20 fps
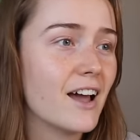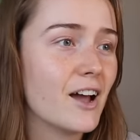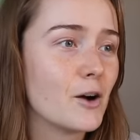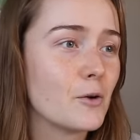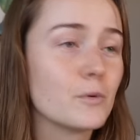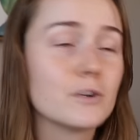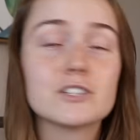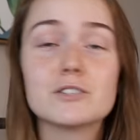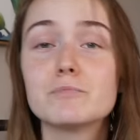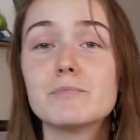
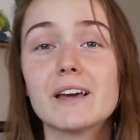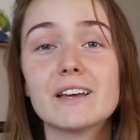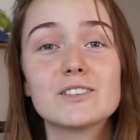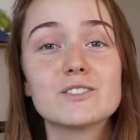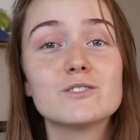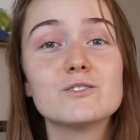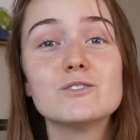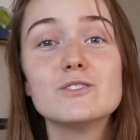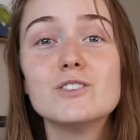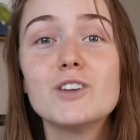which
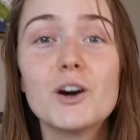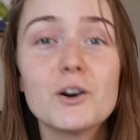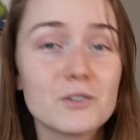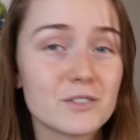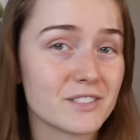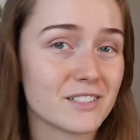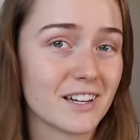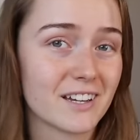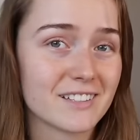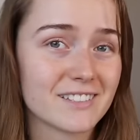makes no
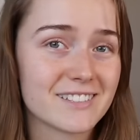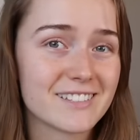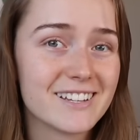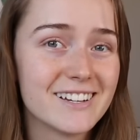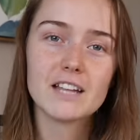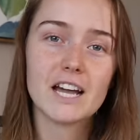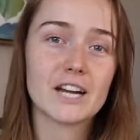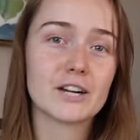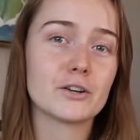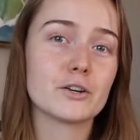sense.
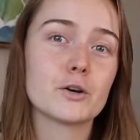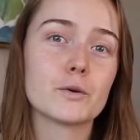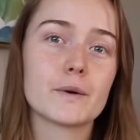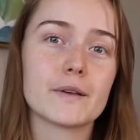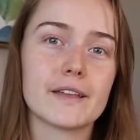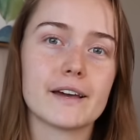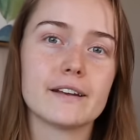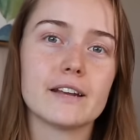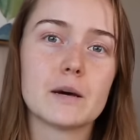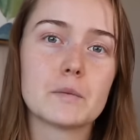I don't know where
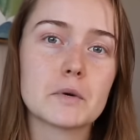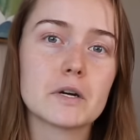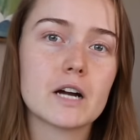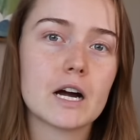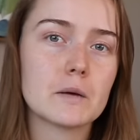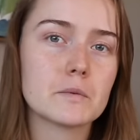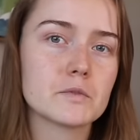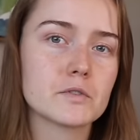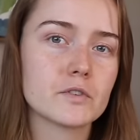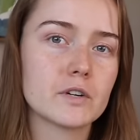that number
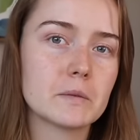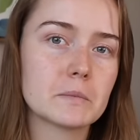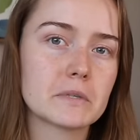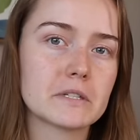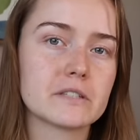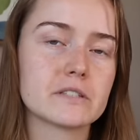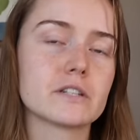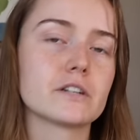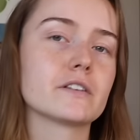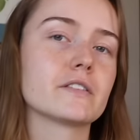comes from
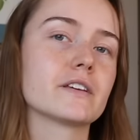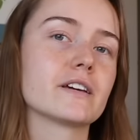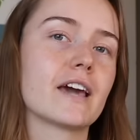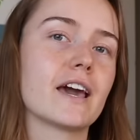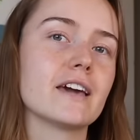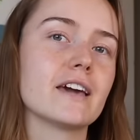considering the K